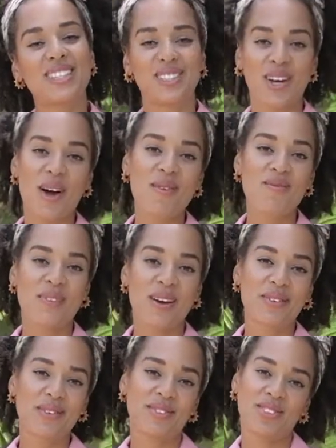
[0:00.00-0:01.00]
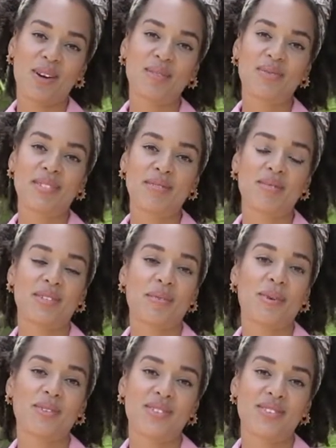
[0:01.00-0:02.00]
Sharp, founder of Sharp Simpson
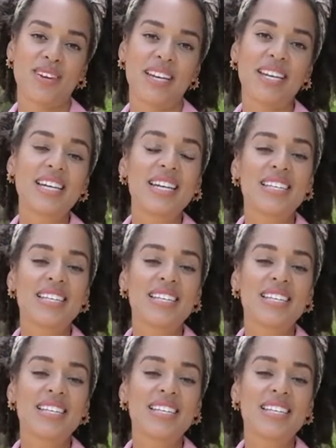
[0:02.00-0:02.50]
Upholstery.